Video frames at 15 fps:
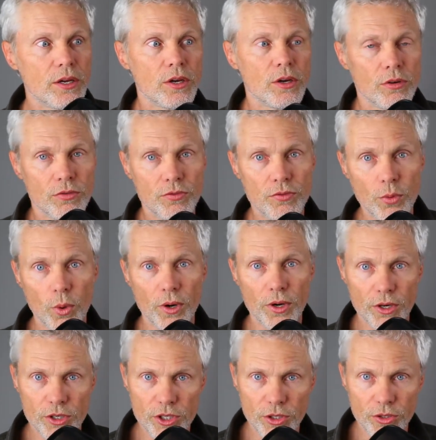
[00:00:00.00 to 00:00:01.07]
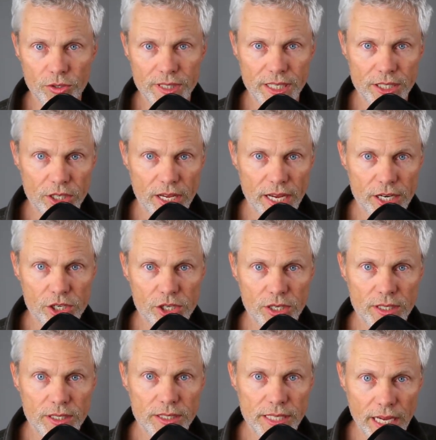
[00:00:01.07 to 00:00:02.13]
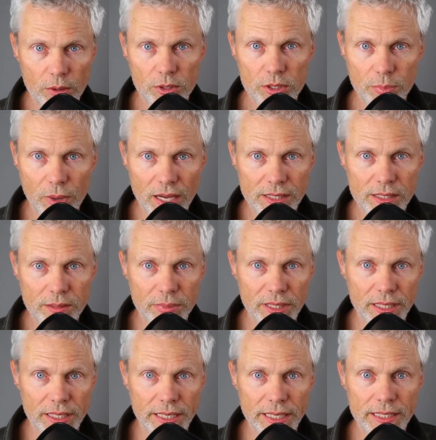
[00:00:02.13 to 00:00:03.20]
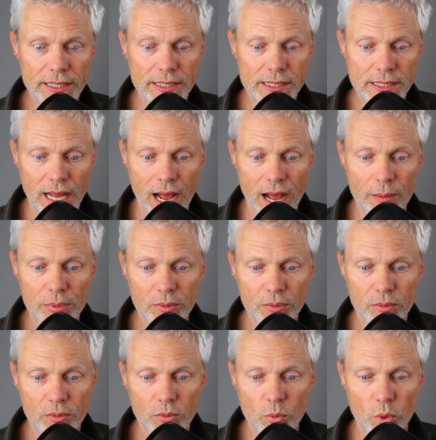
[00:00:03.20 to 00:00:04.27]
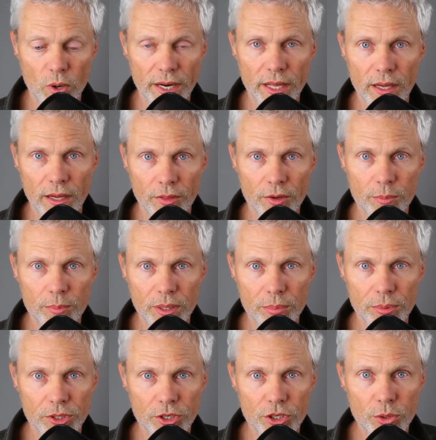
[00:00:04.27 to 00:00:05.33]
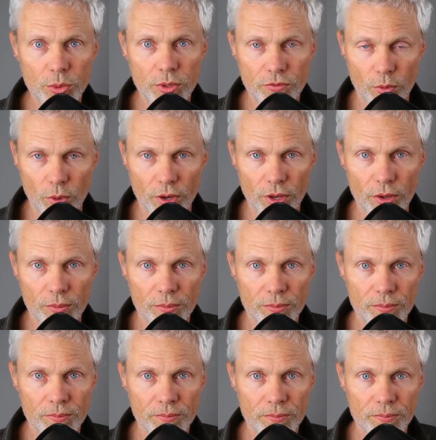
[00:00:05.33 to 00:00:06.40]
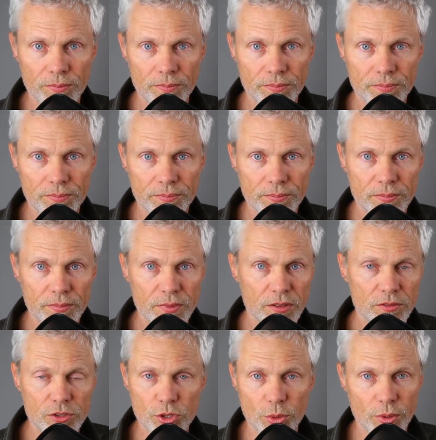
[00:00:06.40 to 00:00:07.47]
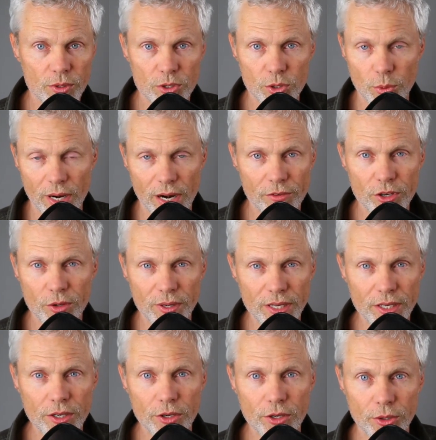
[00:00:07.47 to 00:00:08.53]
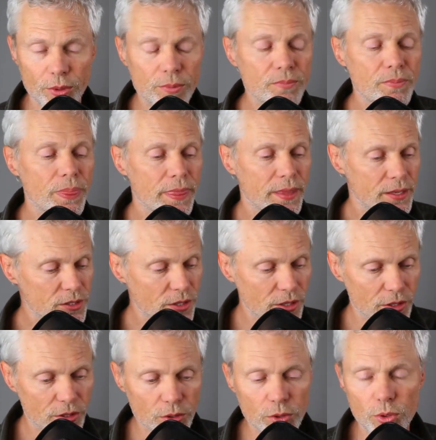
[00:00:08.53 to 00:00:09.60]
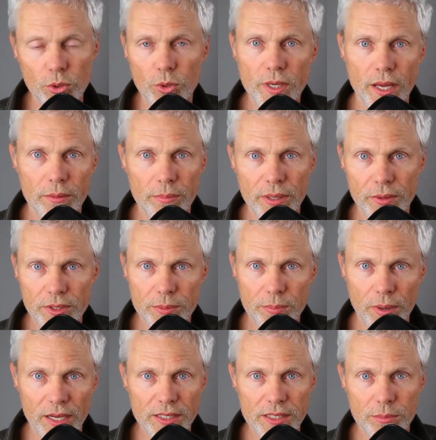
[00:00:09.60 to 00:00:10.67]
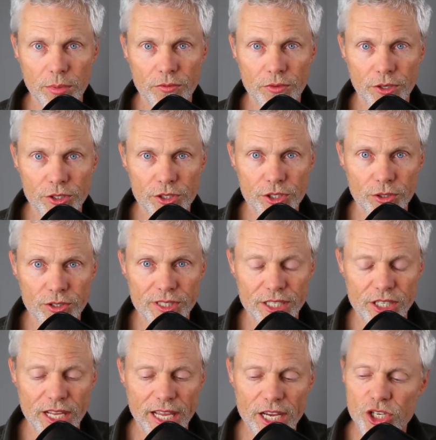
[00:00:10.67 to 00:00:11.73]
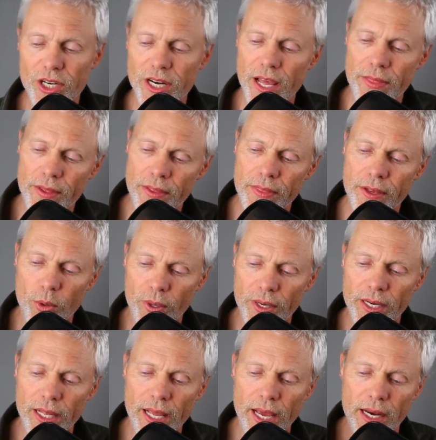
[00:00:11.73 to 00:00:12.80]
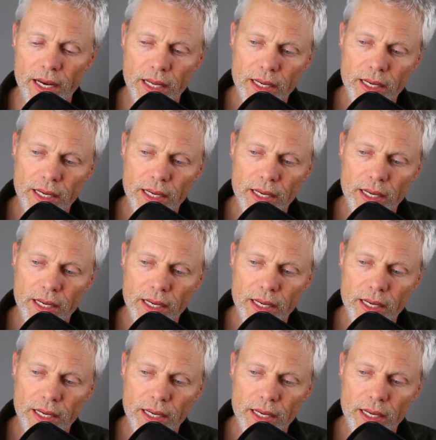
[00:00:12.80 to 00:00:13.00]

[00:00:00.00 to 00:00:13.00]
for your children's education. Take responsibility and stop wanting other people to do it for you. Do it do whatever you need to do so that you can be responsible for your children's education and then they're going to get